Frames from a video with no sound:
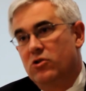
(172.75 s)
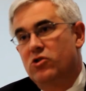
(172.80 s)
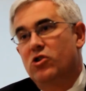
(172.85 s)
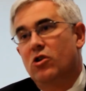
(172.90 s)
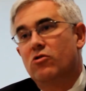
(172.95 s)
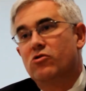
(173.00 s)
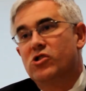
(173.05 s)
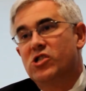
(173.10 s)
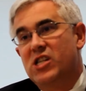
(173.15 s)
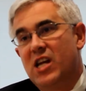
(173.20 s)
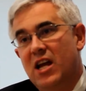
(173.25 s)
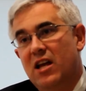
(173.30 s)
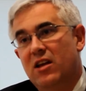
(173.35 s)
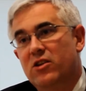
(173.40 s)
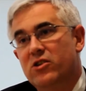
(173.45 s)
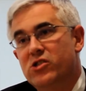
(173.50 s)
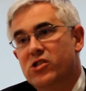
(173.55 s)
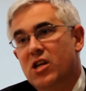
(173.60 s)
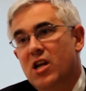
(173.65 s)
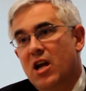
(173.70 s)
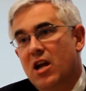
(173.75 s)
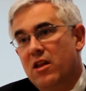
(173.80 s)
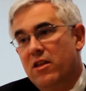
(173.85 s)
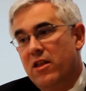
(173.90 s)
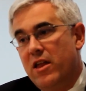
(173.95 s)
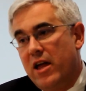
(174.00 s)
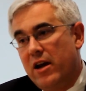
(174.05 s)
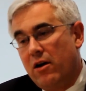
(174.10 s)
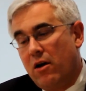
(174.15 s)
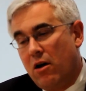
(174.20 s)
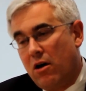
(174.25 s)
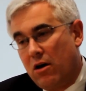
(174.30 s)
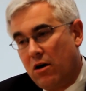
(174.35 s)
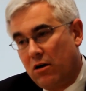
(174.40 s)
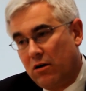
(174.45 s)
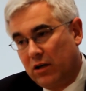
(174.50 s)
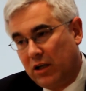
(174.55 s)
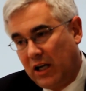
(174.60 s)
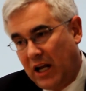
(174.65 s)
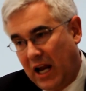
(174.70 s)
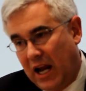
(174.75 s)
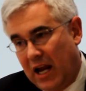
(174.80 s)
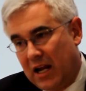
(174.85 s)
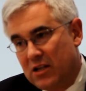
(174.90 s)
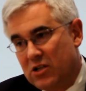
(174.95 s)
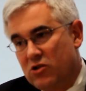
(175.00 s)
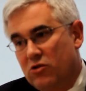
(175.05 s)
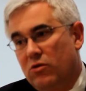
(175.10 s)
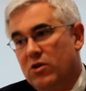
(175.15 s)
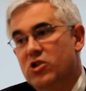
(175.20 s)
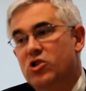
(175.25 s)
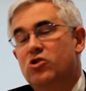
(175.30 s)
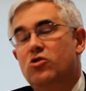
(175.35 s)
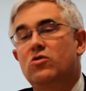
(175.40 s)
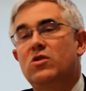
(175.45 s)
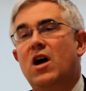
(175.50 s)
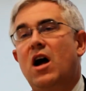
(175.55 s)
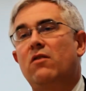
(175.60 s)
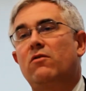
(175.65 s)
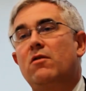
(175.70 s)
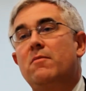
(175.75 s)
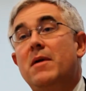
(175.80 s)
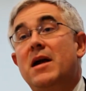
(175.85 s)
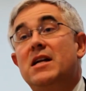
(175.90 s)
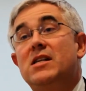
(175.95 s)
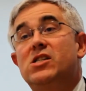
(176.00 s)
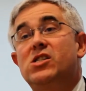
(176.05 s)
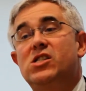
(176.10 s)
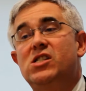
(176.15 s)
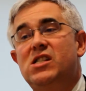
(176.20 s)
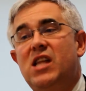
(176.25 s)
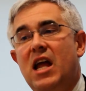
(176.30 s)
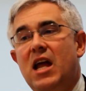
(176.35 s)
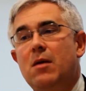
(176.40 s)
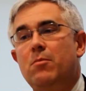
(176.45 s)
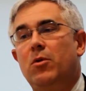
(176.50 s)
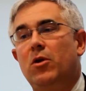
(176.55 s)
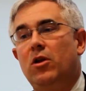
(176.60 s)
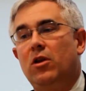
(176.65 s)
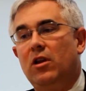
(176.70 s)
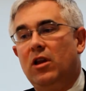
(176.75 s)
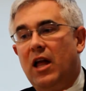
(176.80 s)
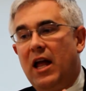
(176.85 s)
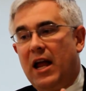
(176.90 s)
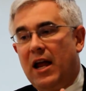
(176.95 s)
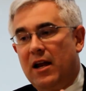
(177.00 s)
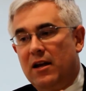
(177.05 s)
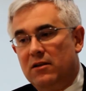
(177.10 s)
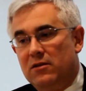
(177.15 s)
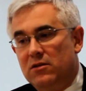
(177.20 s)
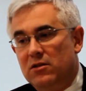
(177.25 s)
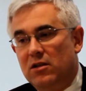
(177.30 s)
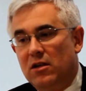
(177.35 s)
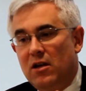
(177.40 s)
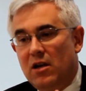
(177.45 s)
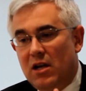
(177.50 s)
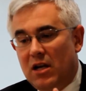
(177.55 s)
So cells that are cancerous do not remain stable and